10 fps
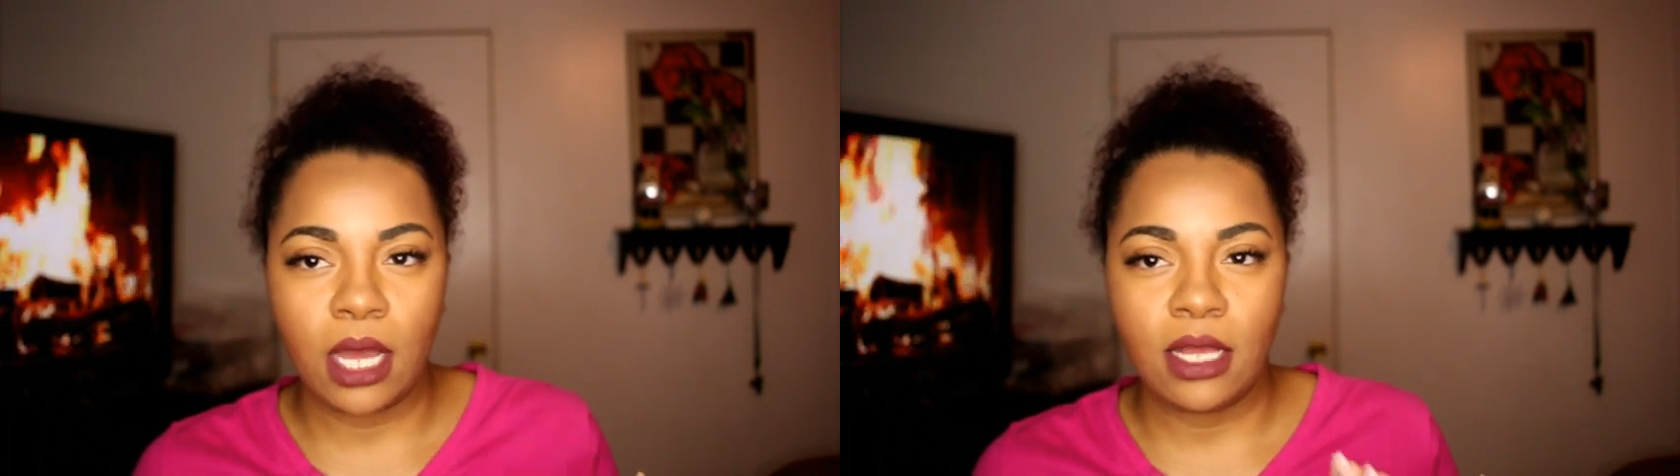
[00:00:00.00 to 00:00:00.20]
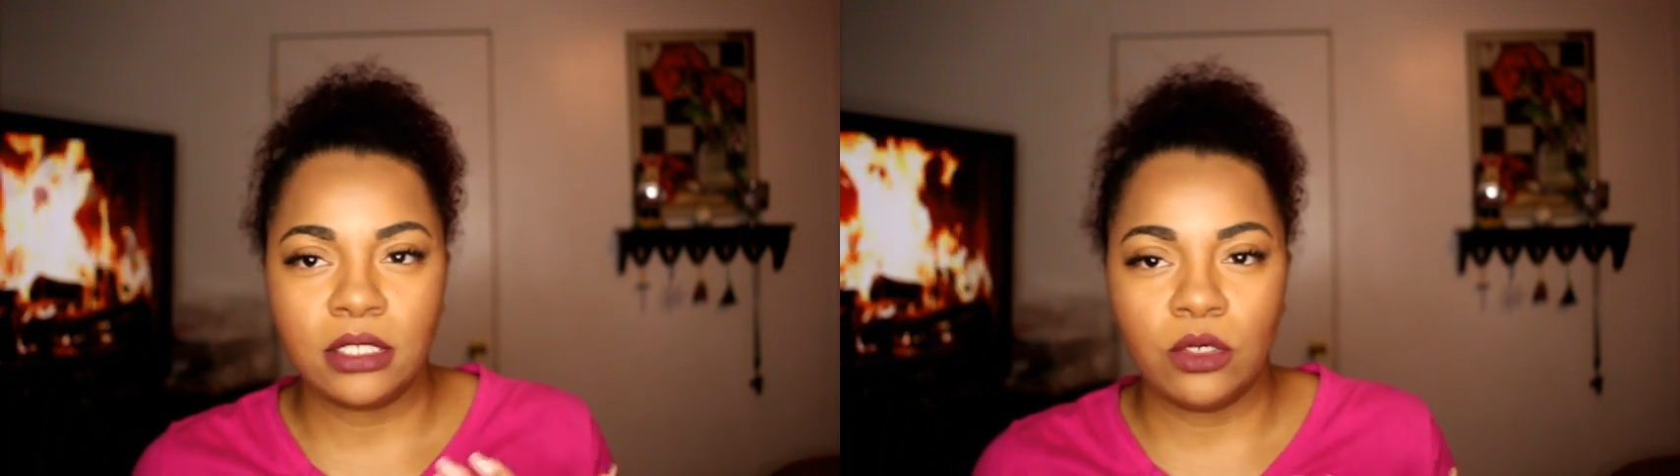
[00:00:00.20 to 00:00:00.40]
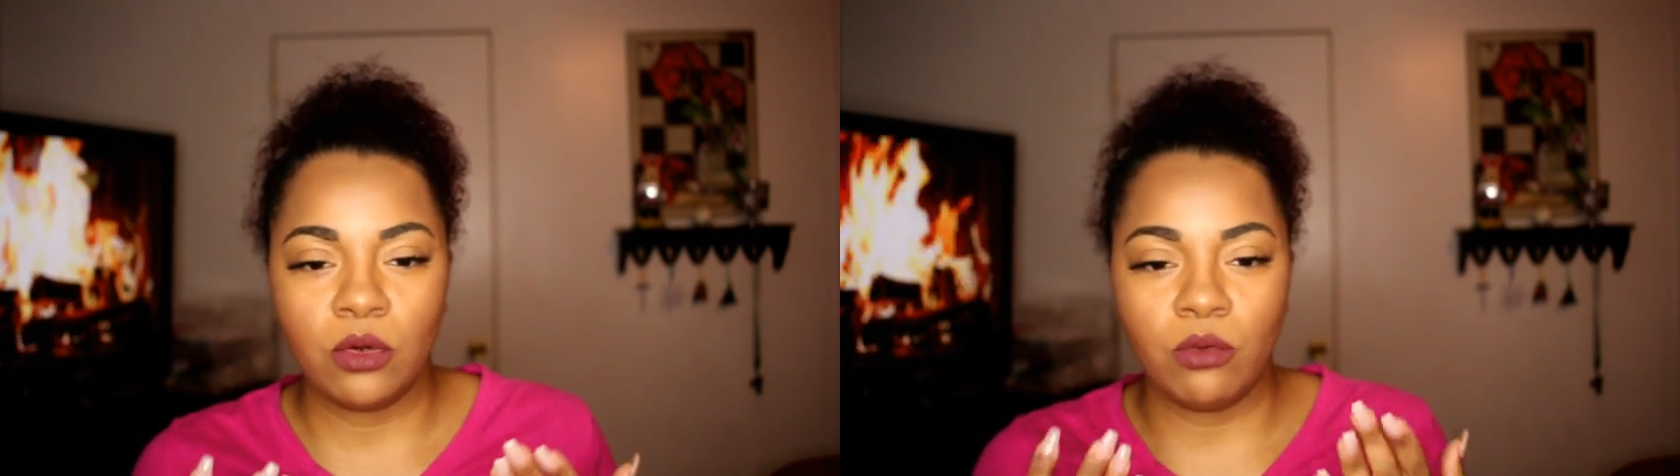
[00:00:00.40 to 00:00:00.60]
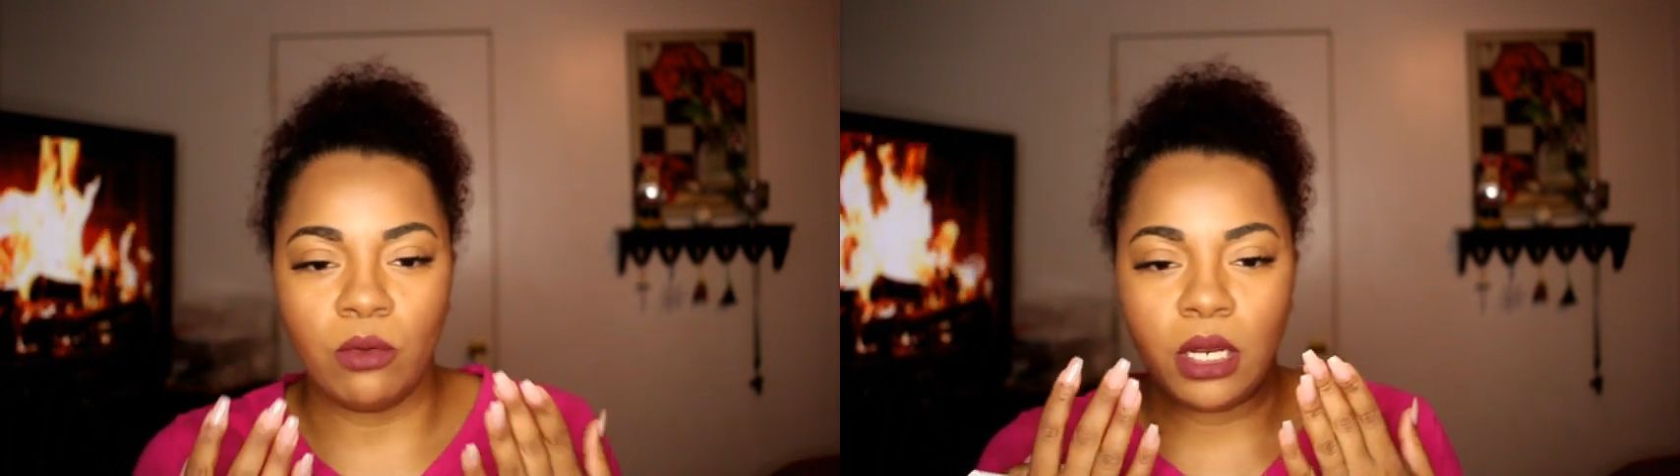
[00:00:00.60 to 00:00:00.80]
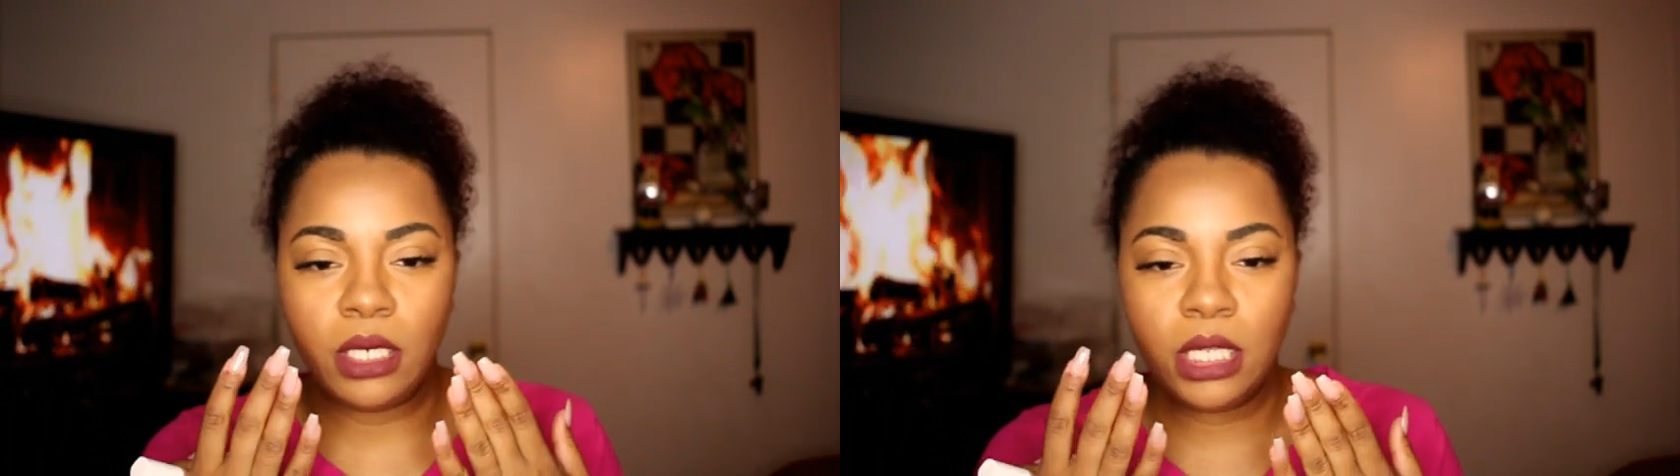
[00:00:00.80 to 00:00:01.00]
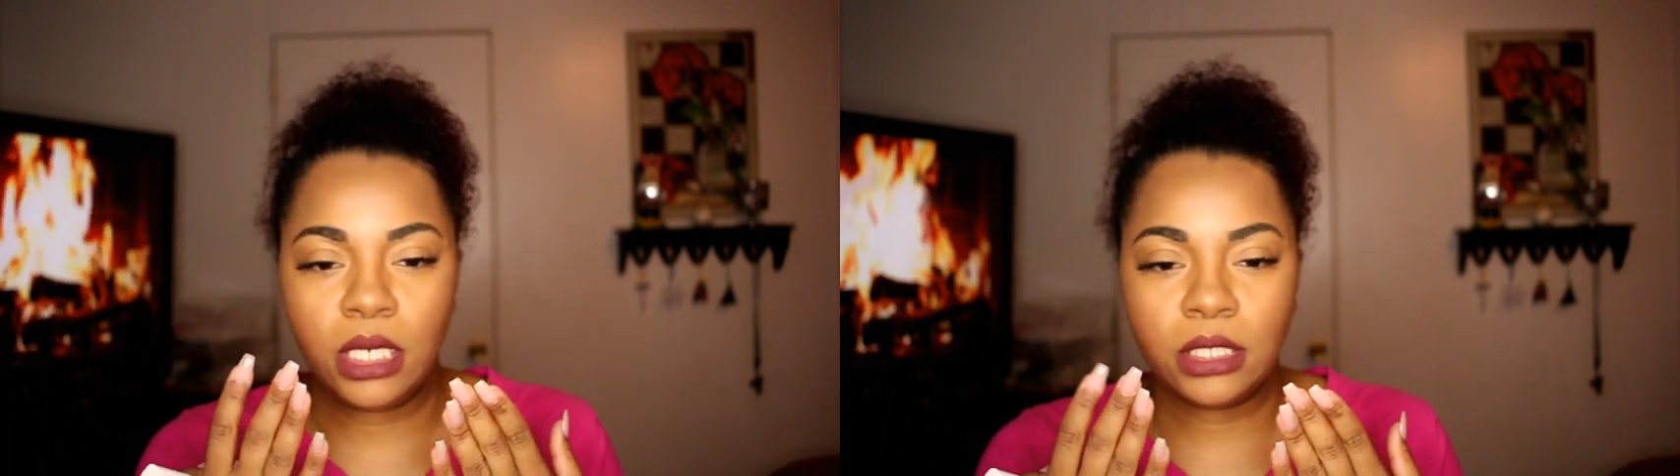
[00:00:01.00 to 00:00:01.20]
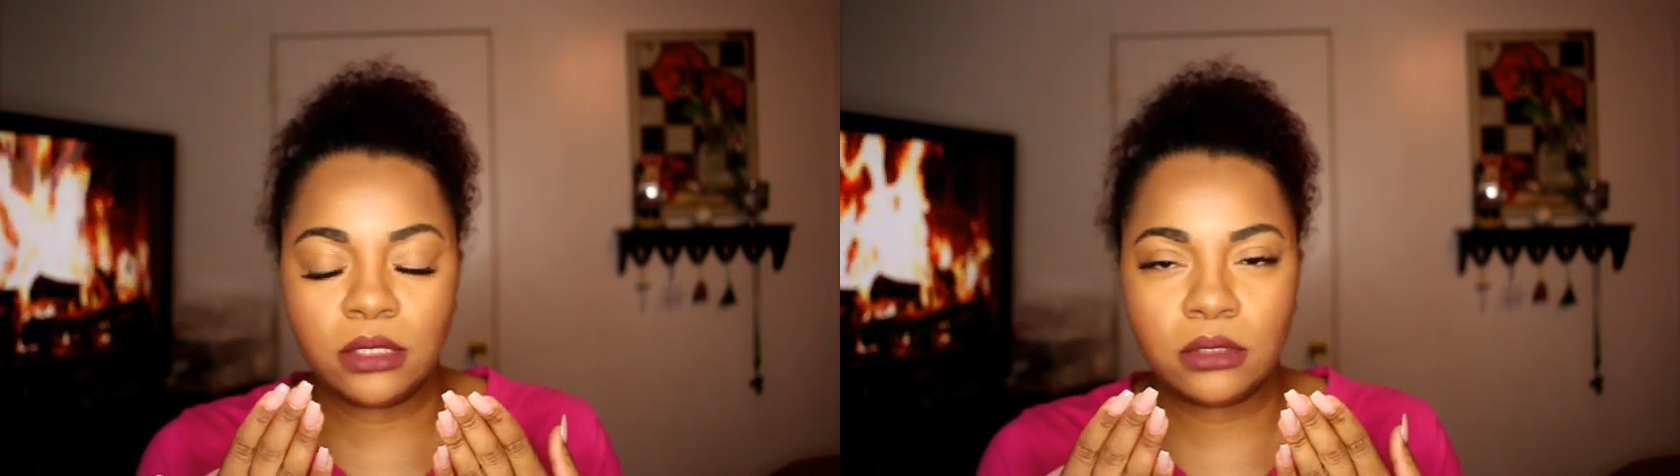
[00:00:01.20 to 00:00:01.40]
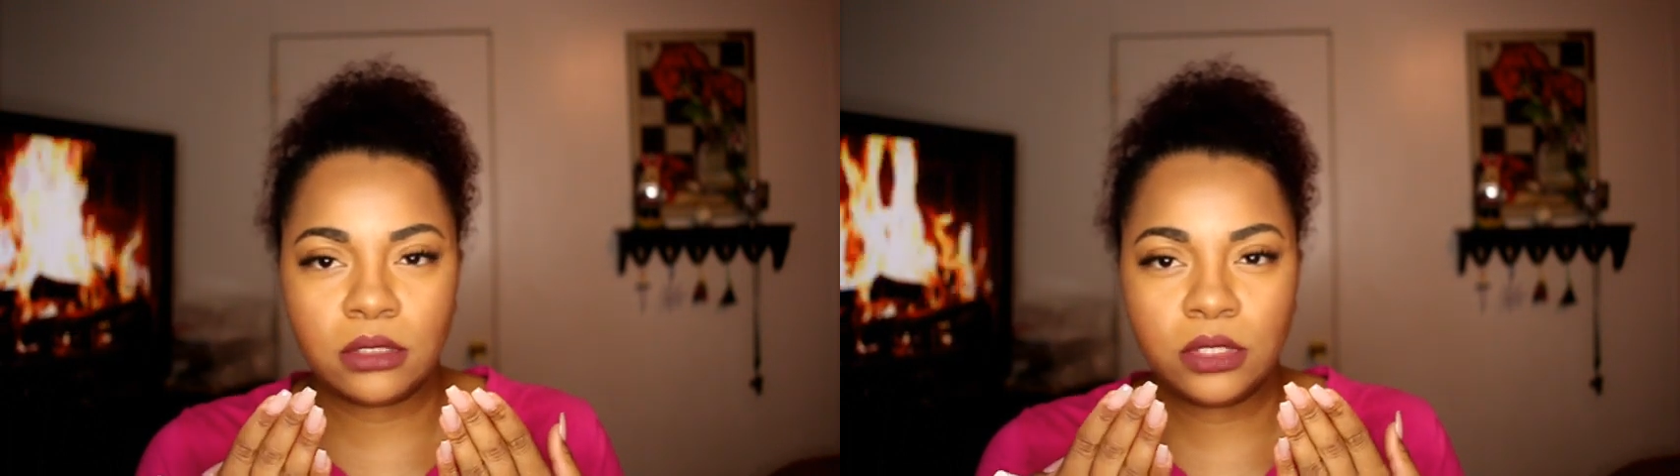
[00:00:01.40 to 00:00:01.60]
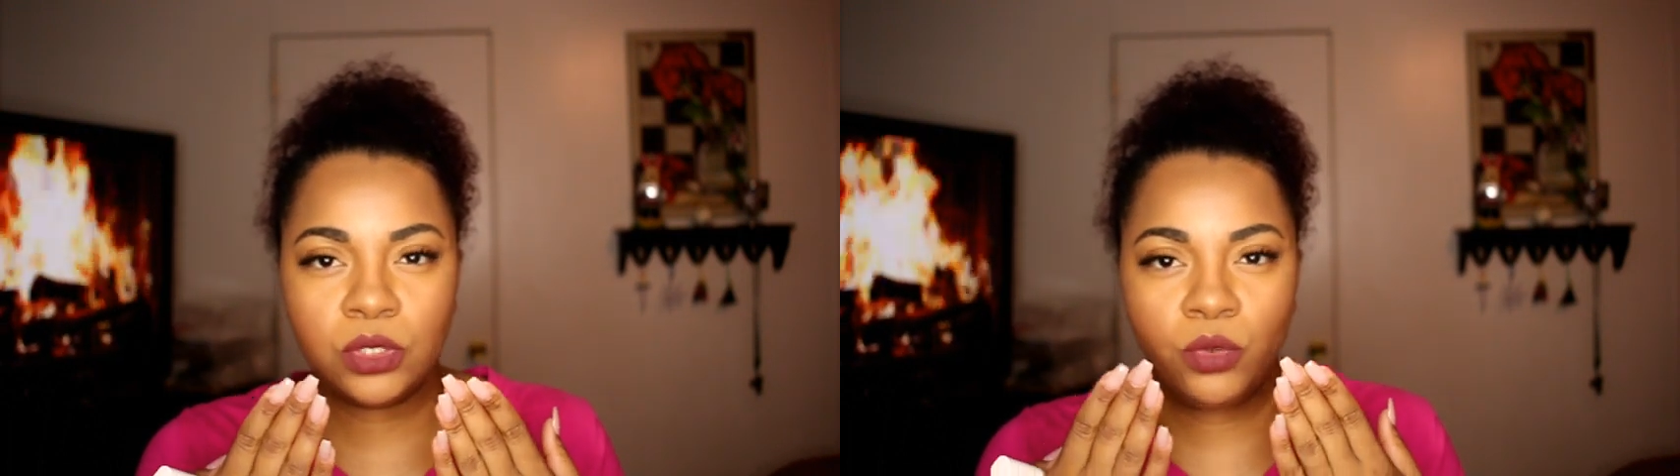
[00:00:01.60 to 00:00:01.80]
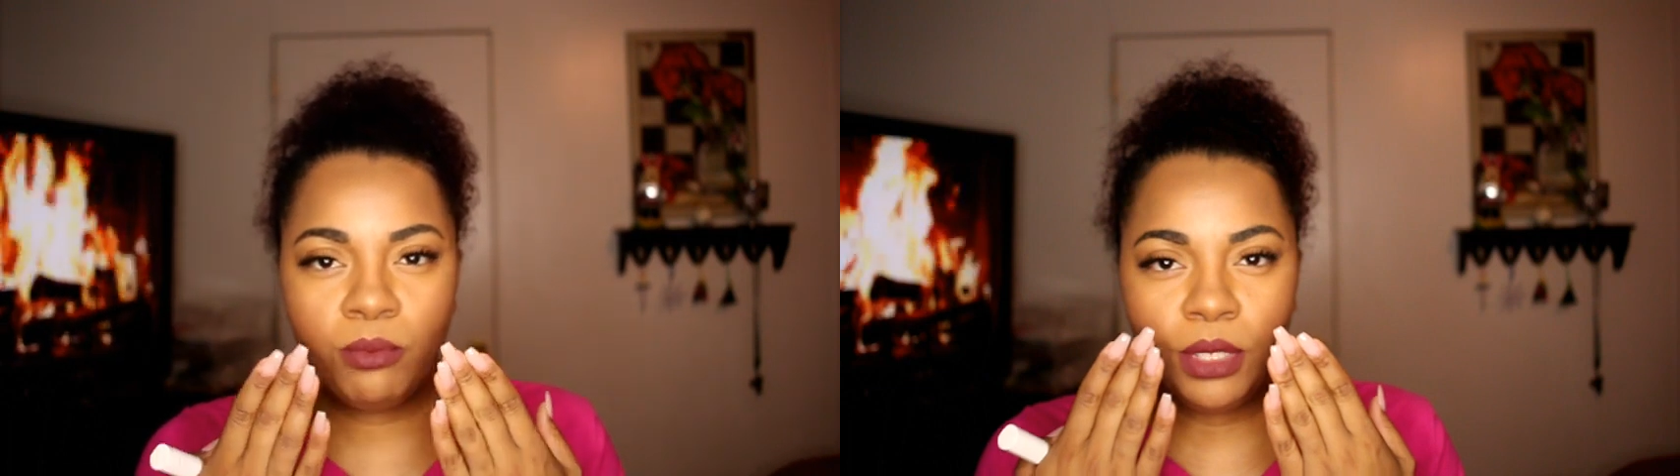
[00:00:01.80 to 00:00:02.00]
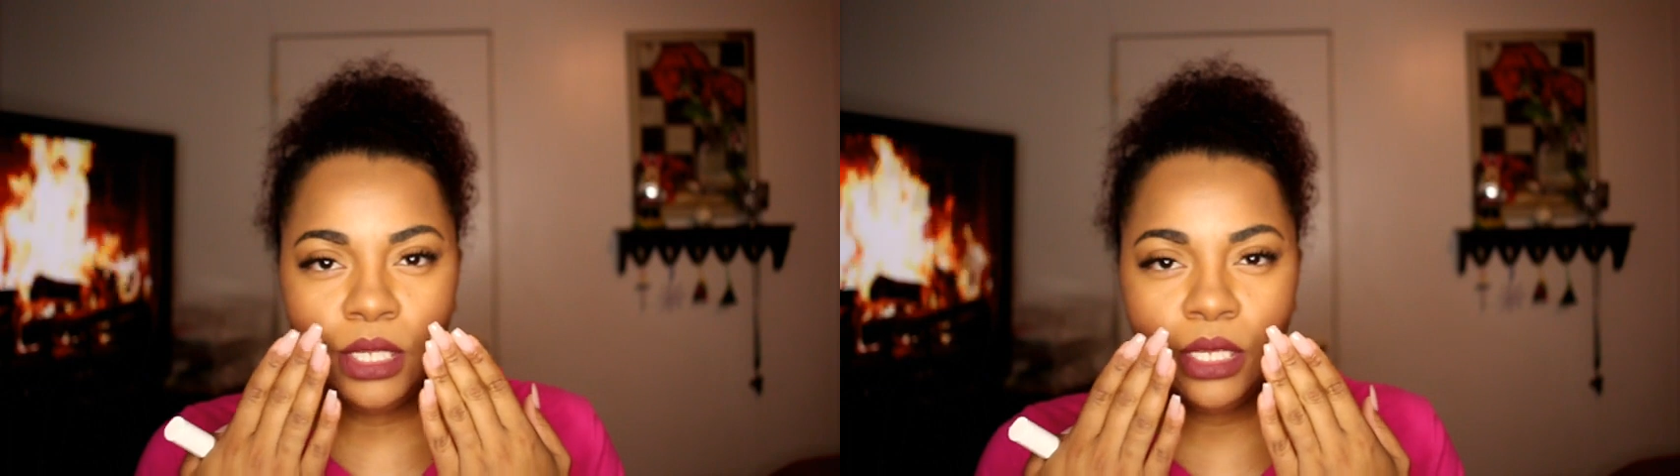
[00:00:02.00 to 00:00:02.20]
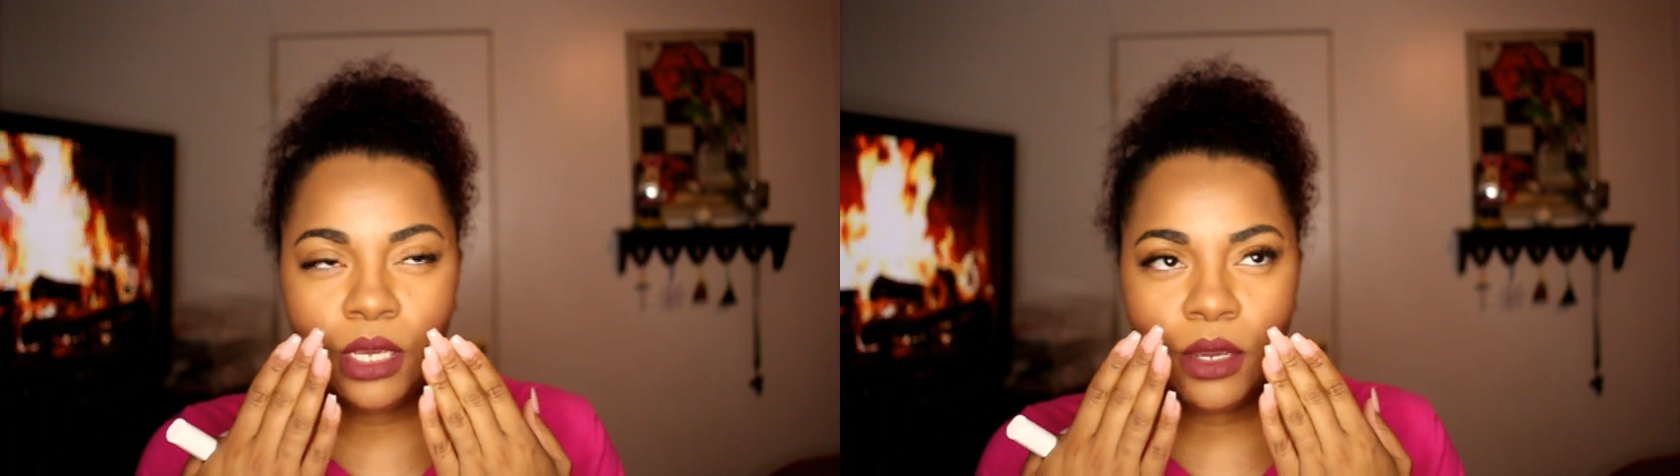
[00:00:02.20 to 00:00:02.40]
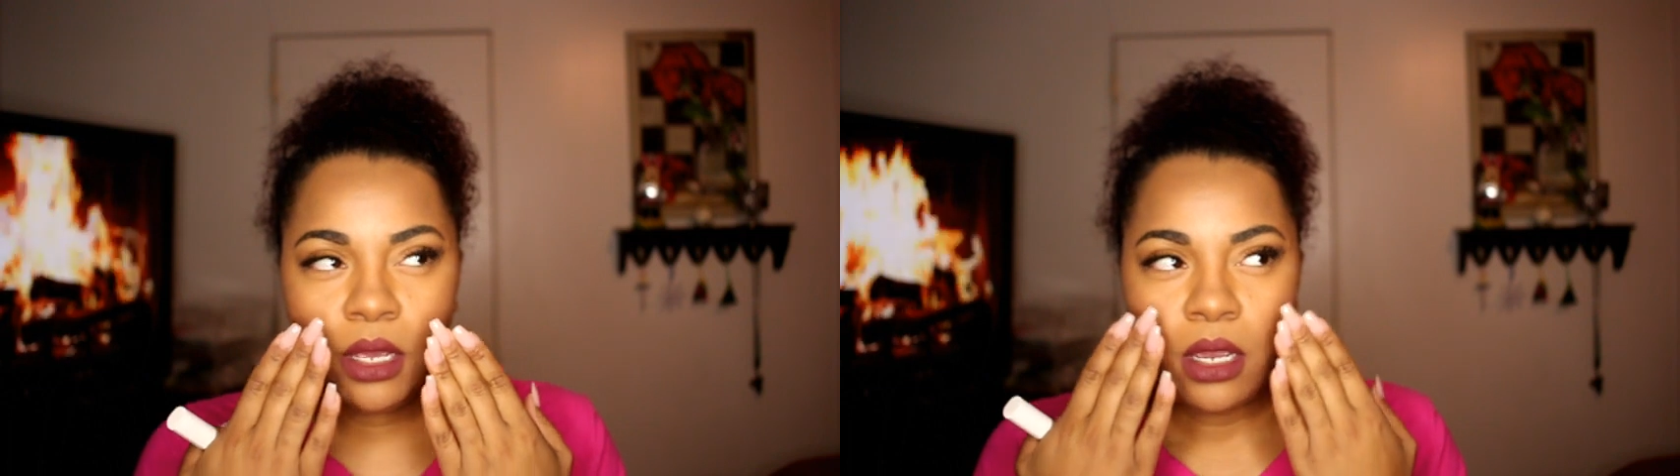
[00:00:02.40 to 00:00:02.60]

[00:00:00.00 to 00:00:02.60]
I still need it to be